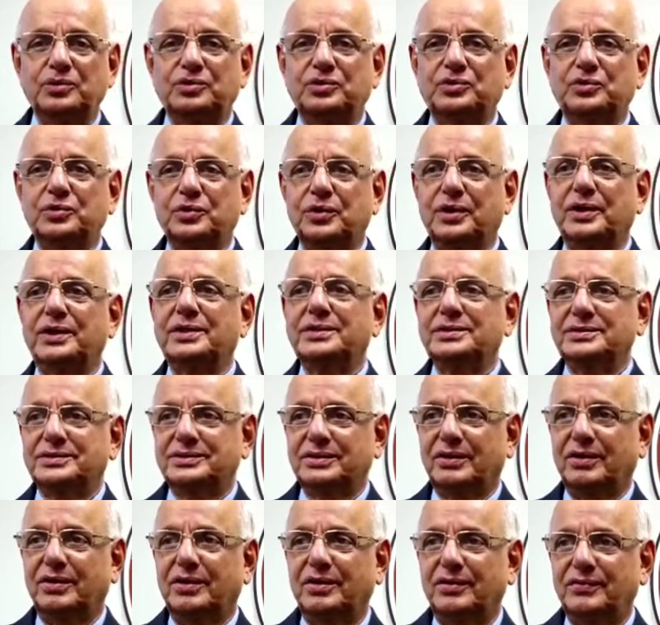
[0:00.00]

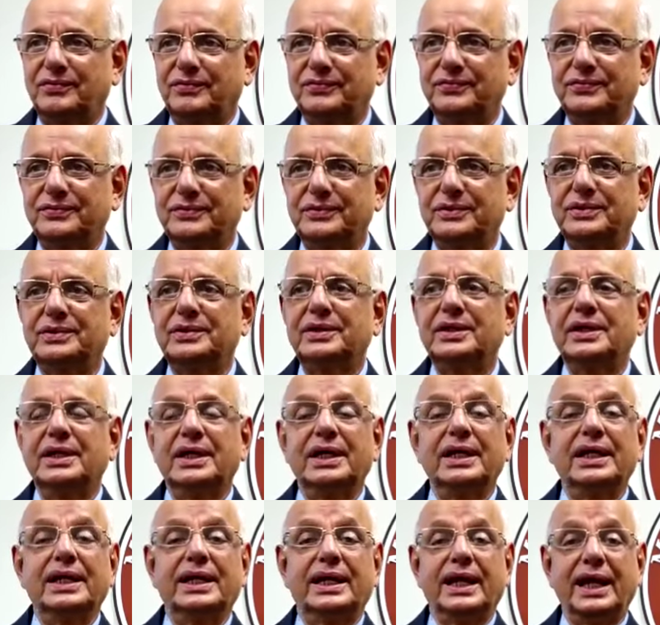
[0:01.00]
students of
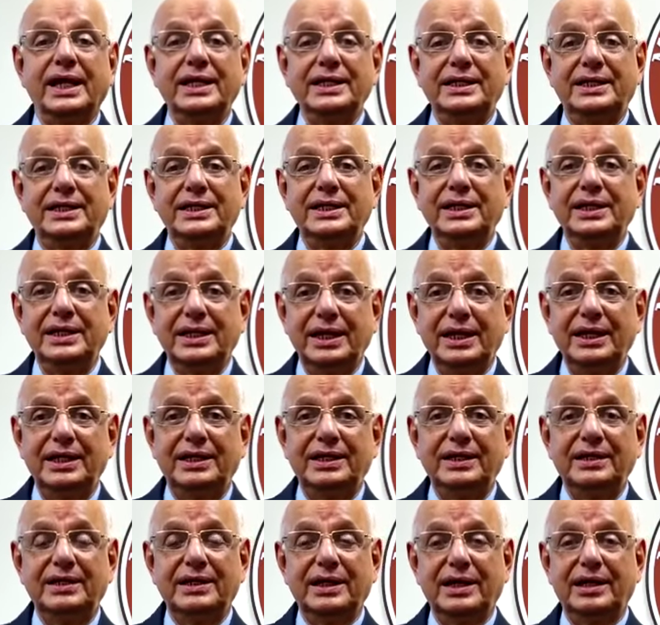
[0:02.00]

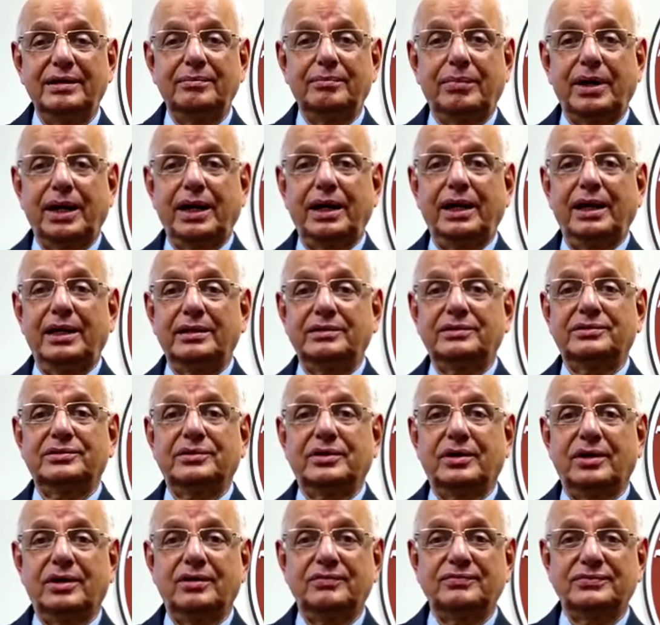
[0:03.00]
1989 batch
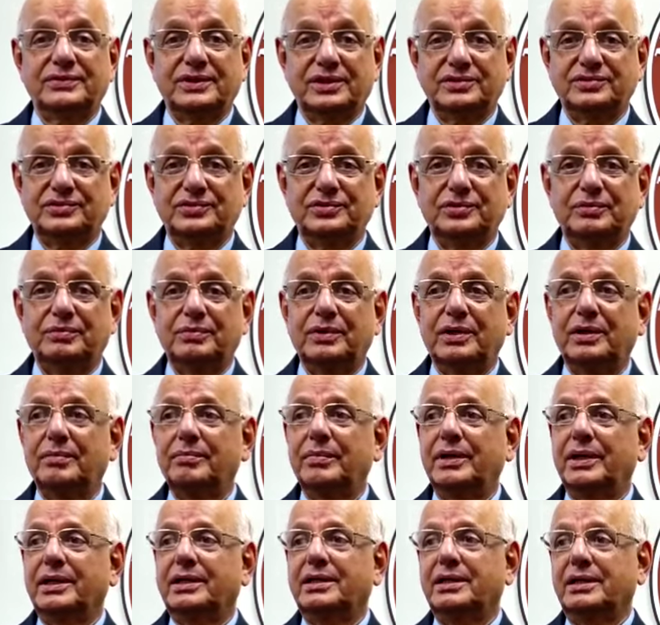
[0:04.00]
of Kasturba
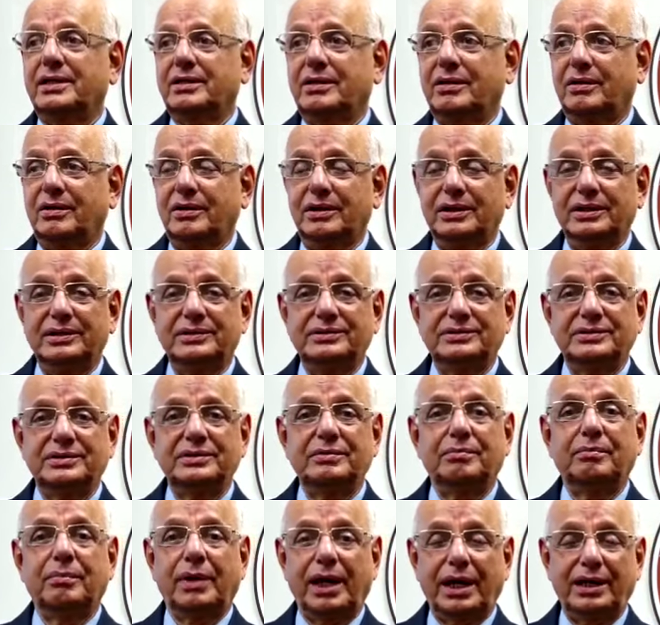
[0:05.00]
Medical College,
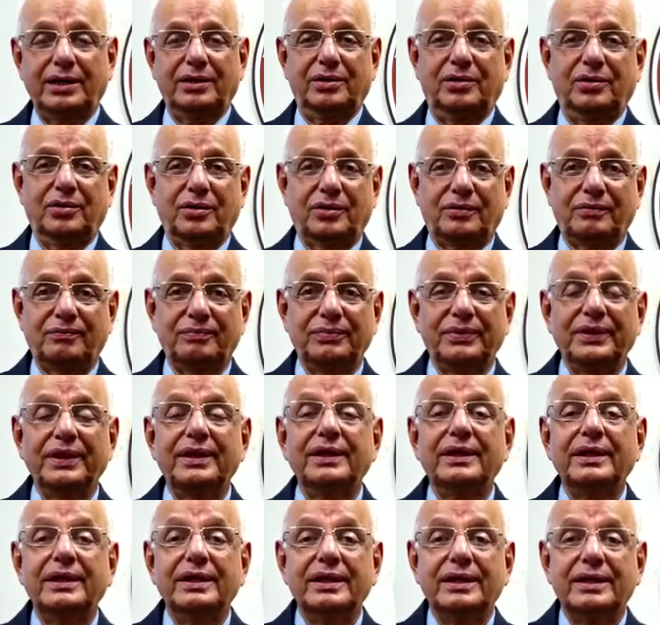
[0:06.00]
Mangalore.
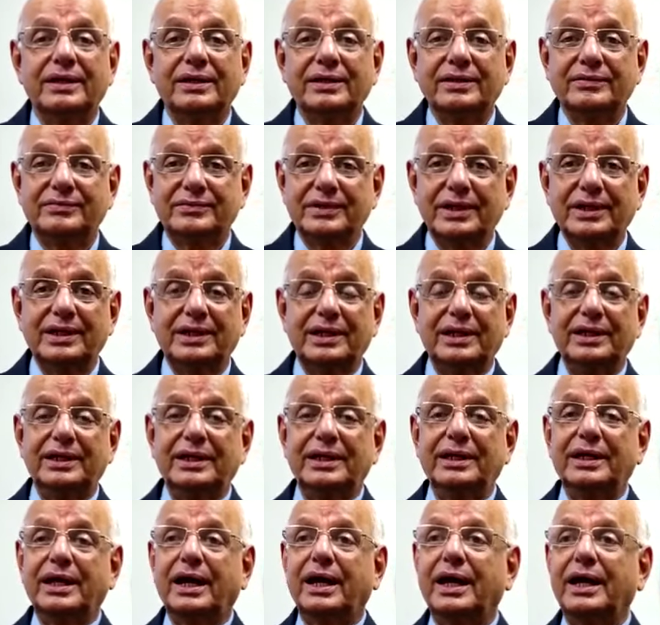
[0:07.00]

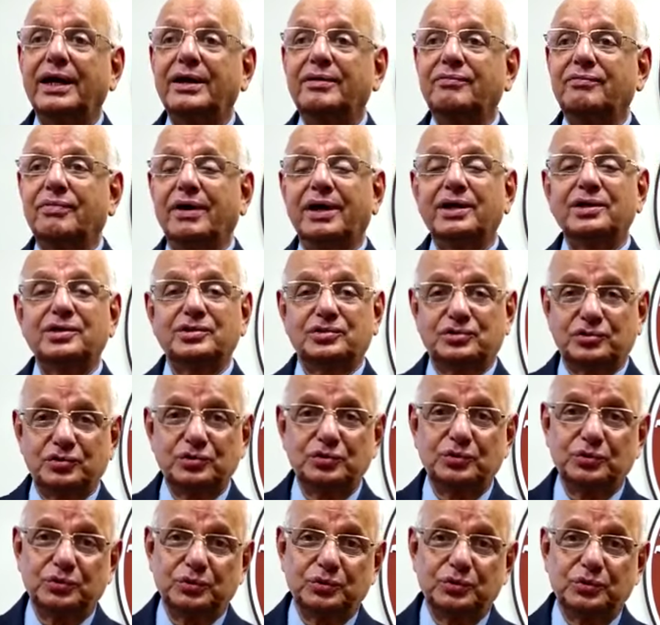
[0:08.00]
Recently, I went
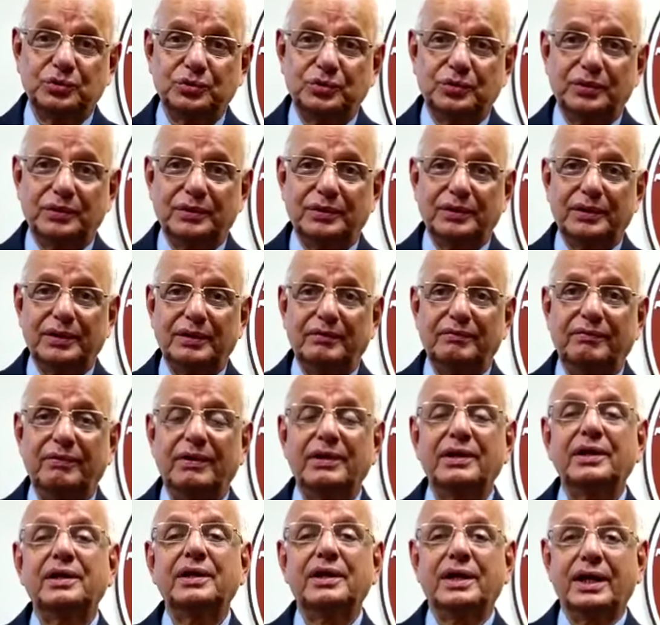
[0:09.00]
through a
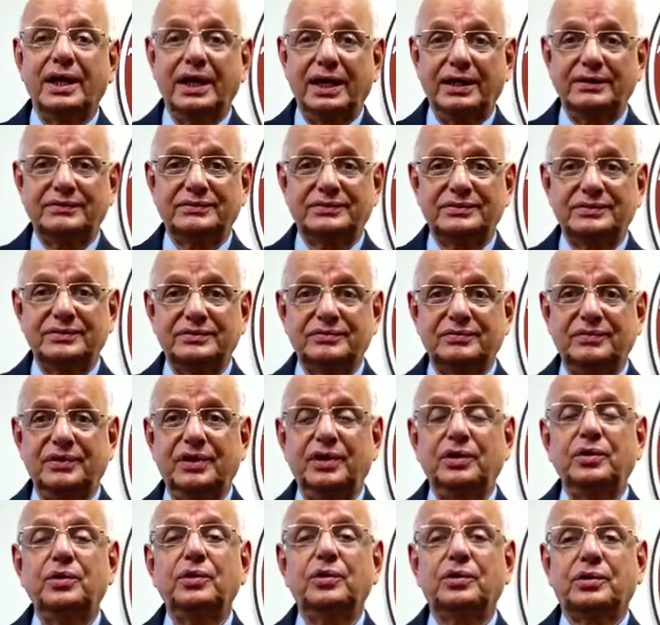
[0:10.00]
very nice
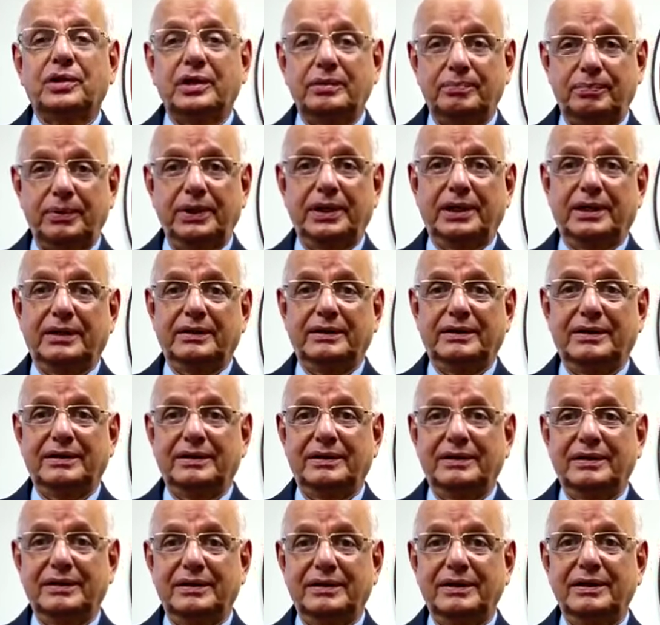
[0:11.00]
video clipping
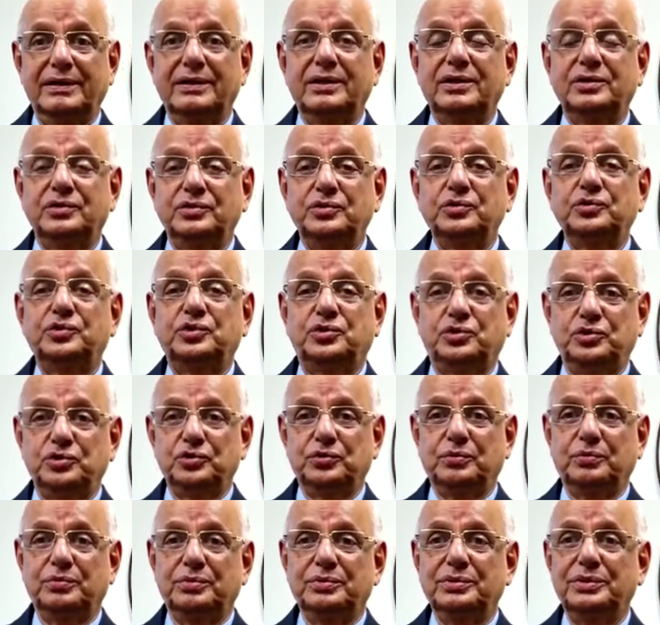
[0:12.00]
in the
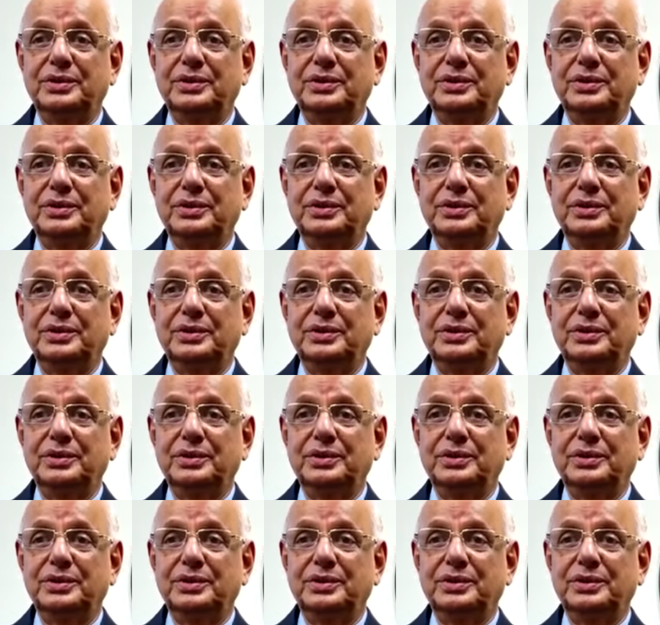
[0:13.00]
YouTube